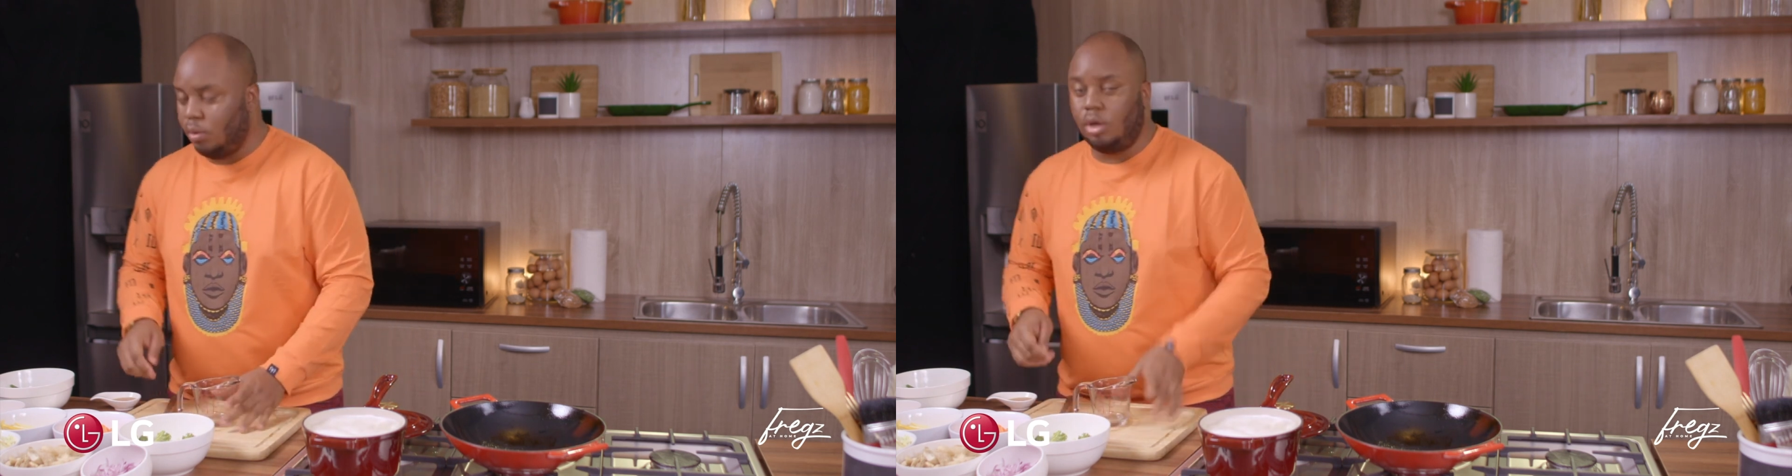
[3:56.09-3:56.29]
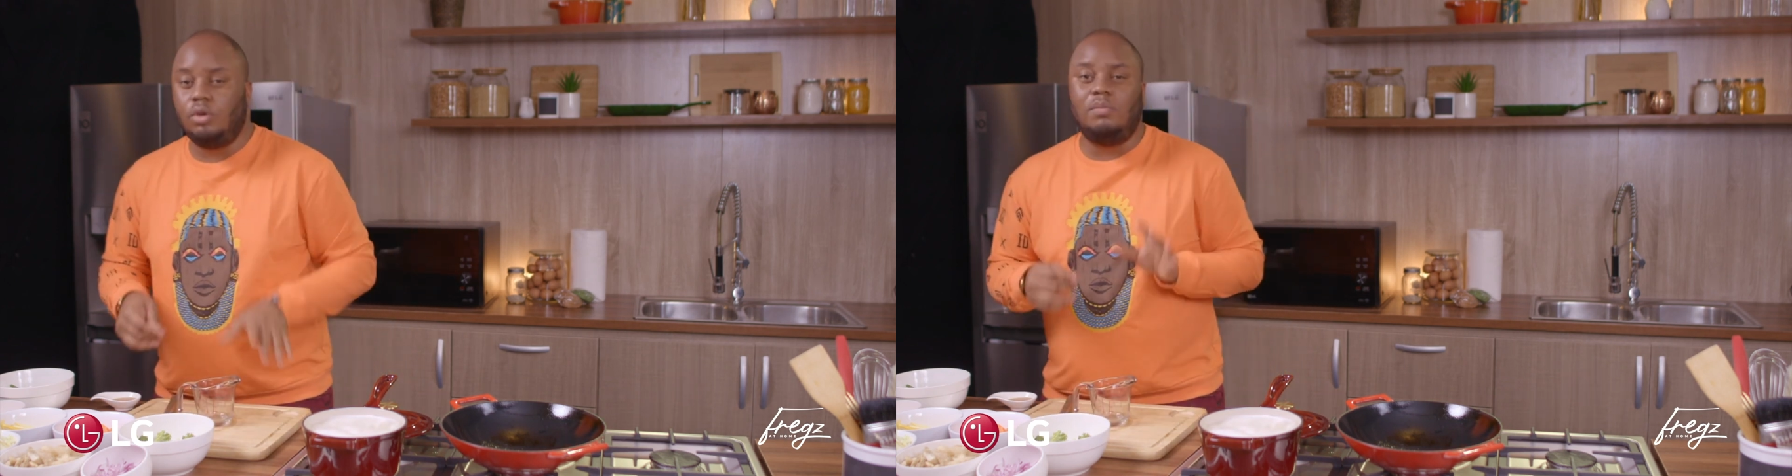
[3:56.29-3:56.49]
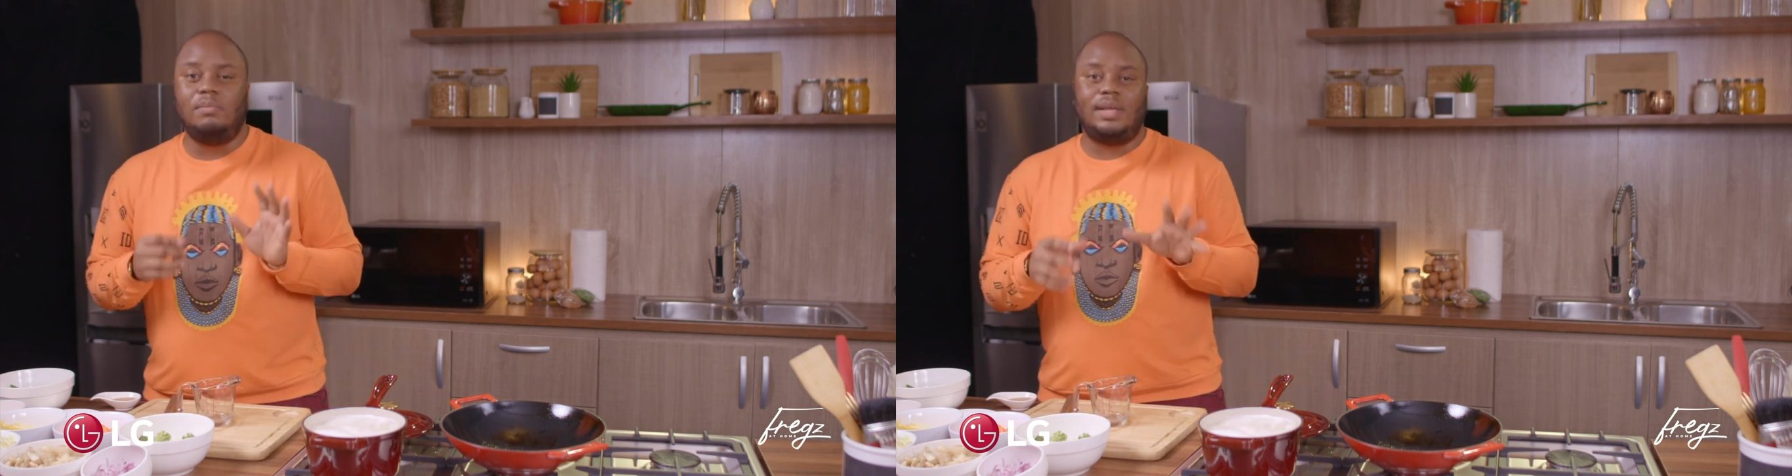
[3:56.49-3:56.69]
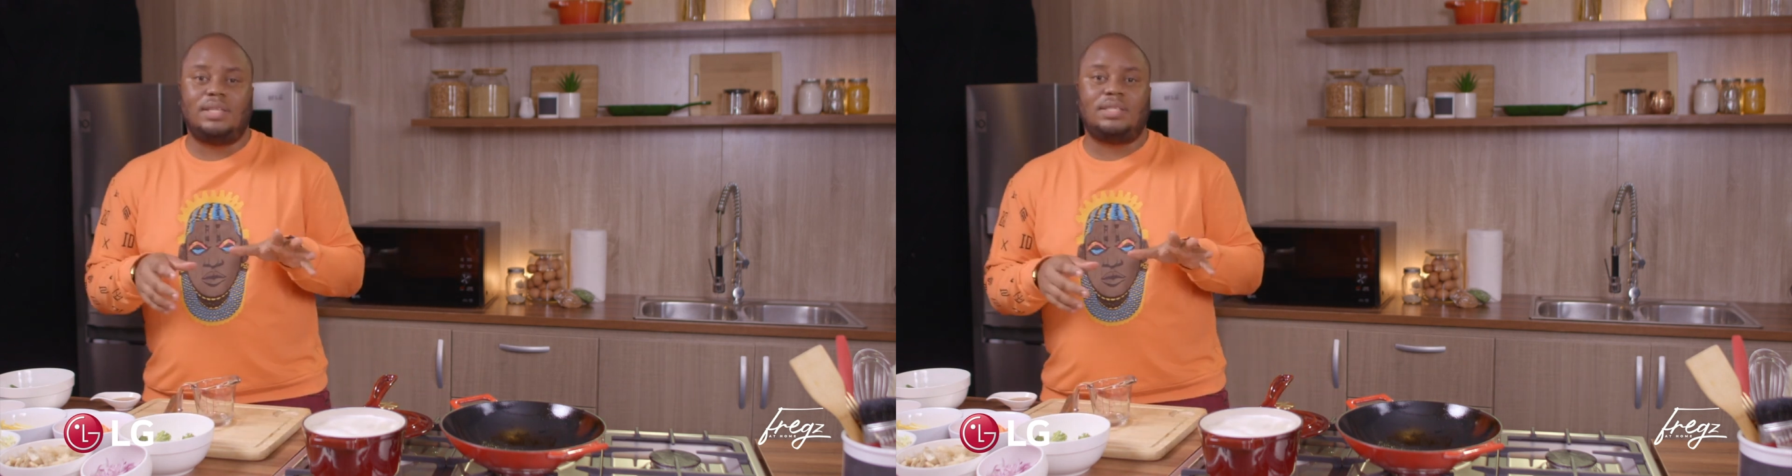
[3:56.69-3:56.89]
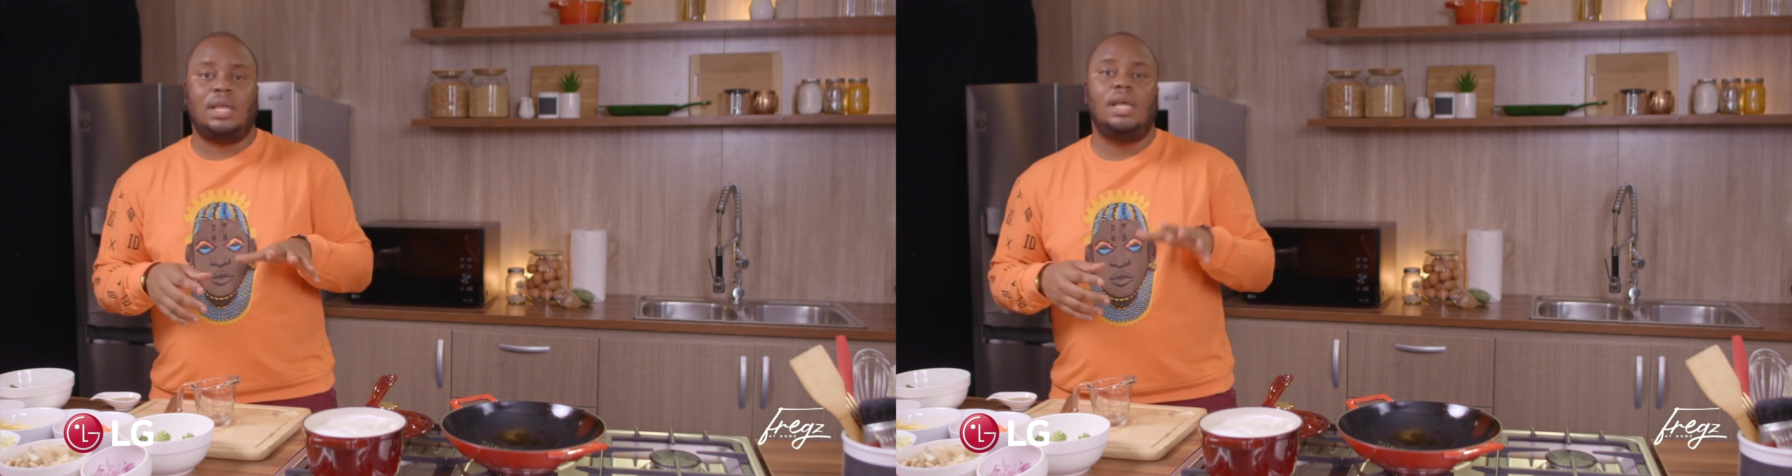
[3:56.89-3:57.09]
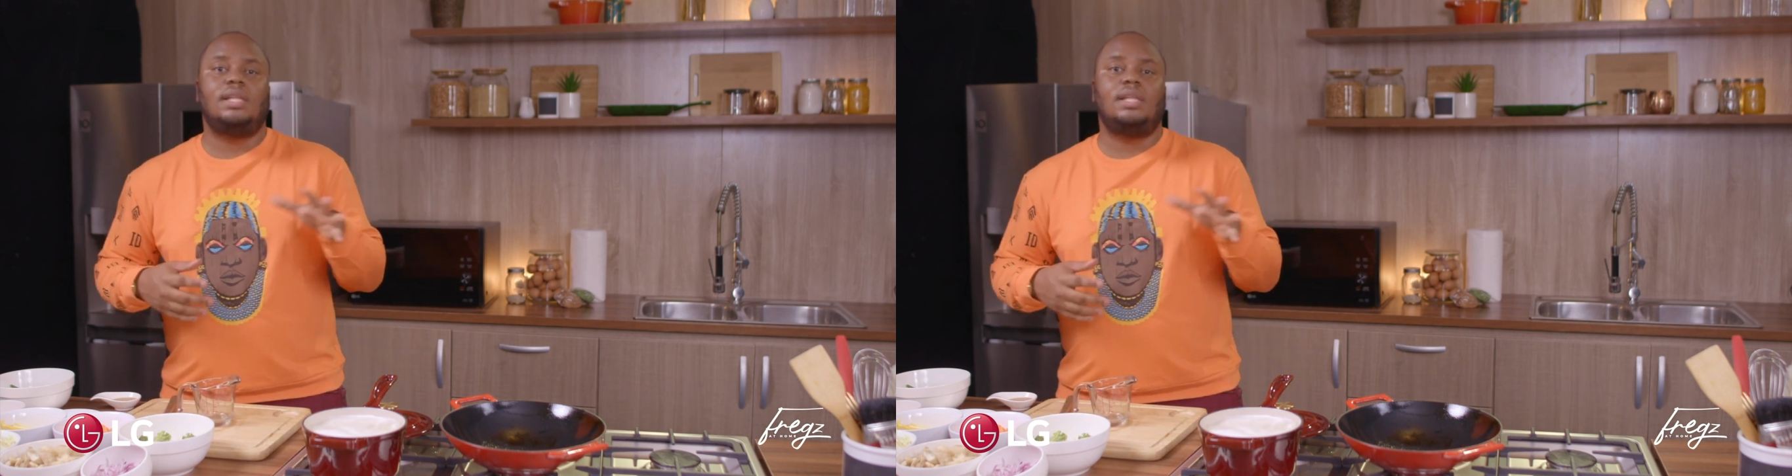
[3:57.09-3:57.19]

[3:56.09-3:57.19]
we're going to mix